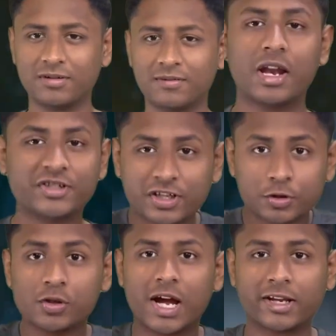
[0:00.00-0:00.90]
And just
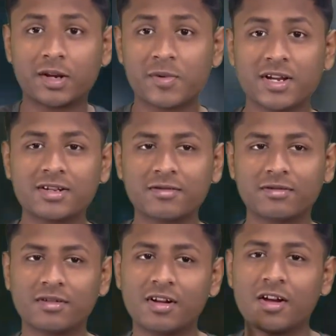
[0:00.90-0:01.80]
to lighten a bit,
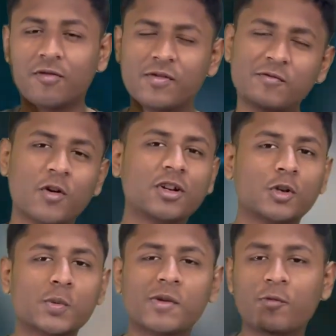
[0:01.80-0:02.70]
we've got
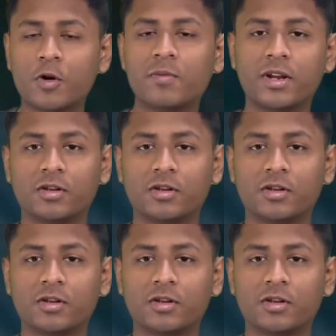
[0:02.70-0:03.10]
global warming